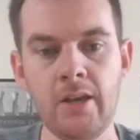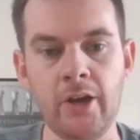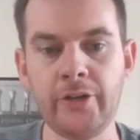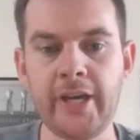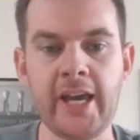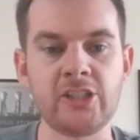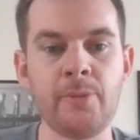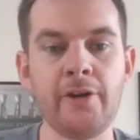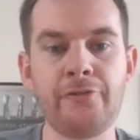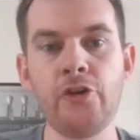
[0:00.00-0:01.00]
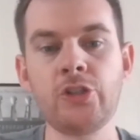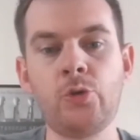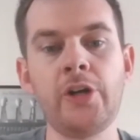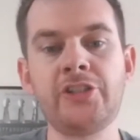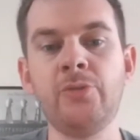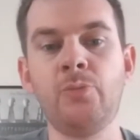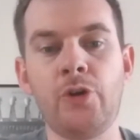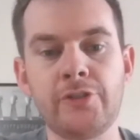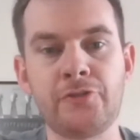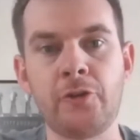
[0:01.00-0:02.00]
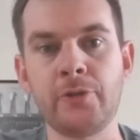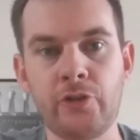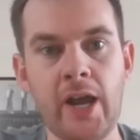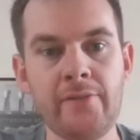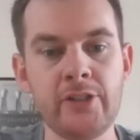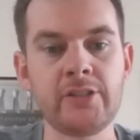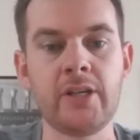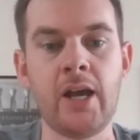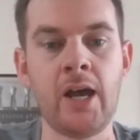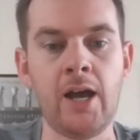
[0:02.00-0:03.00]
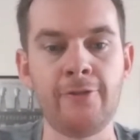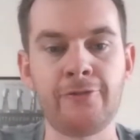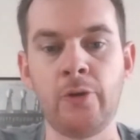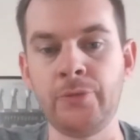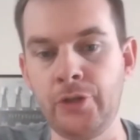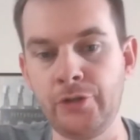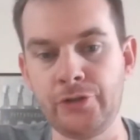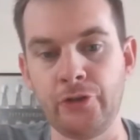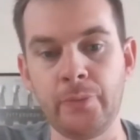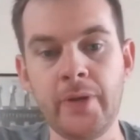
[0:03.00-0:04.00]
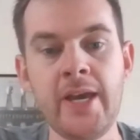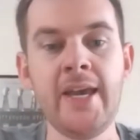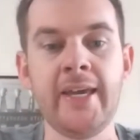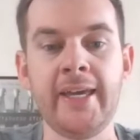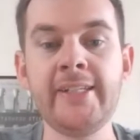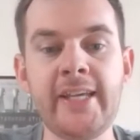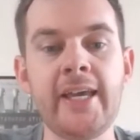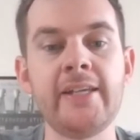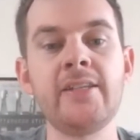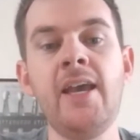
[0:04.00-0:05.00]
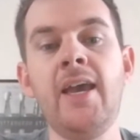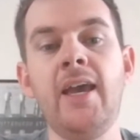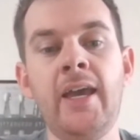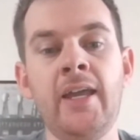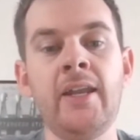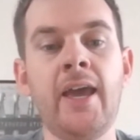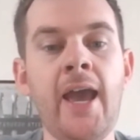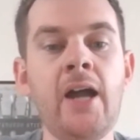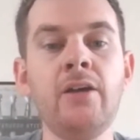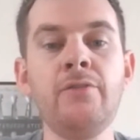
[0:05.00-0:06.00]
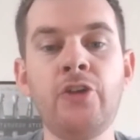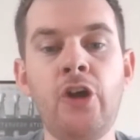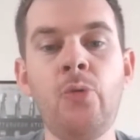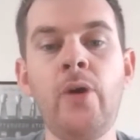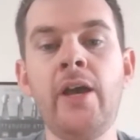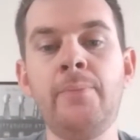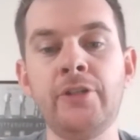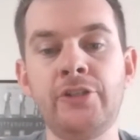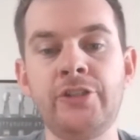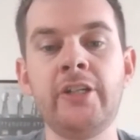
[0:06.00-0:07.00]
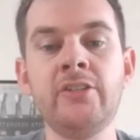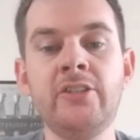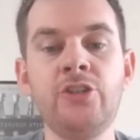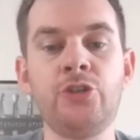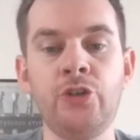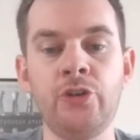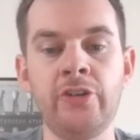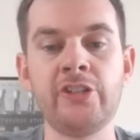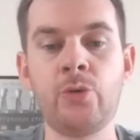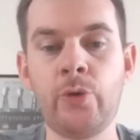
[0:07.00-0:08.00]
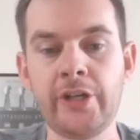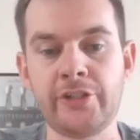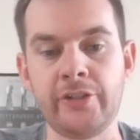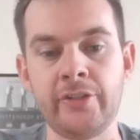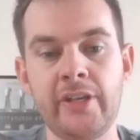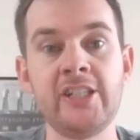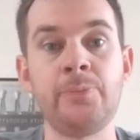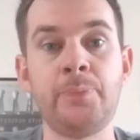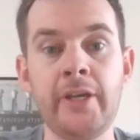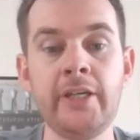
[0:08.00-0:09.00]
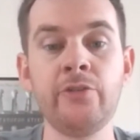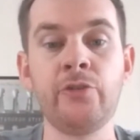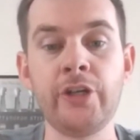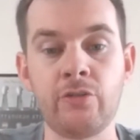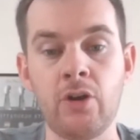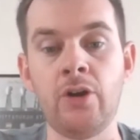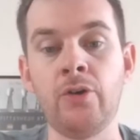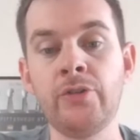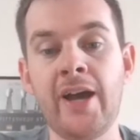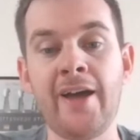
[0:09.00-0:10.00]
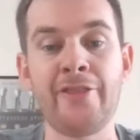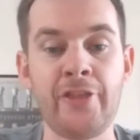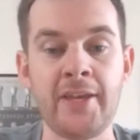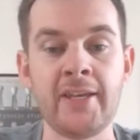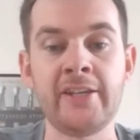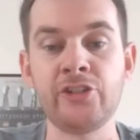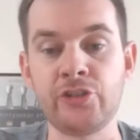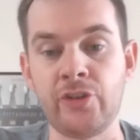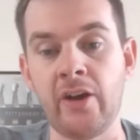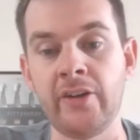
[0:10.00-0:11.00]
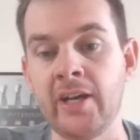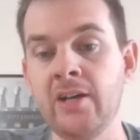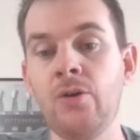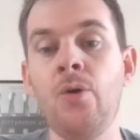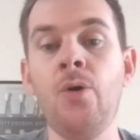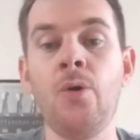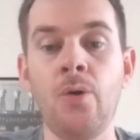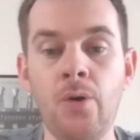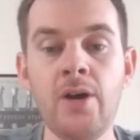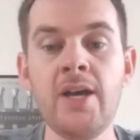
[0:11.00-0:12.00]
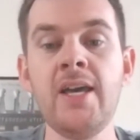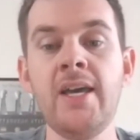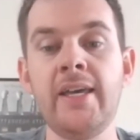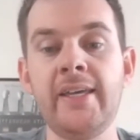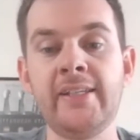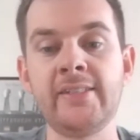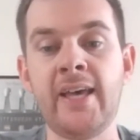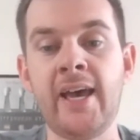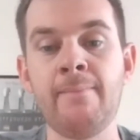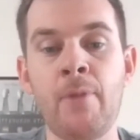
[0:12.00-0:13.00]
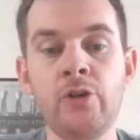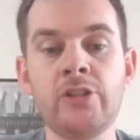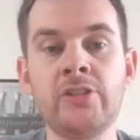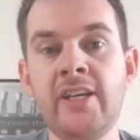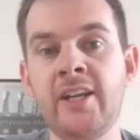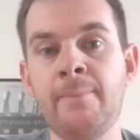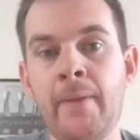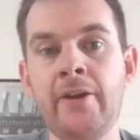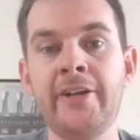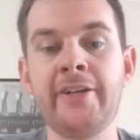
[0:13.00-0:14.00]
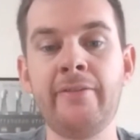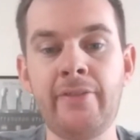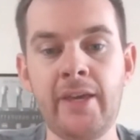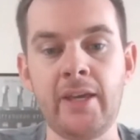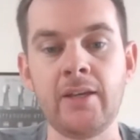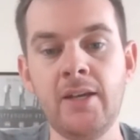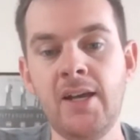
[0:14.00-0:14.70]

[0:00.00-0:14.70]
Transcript: Okay, so my first question was from Travis uh, from YouTube. He says, an out of nowhere but genuinely curious question is being Rick rolled a thing in Australia or is that mostly an American thing?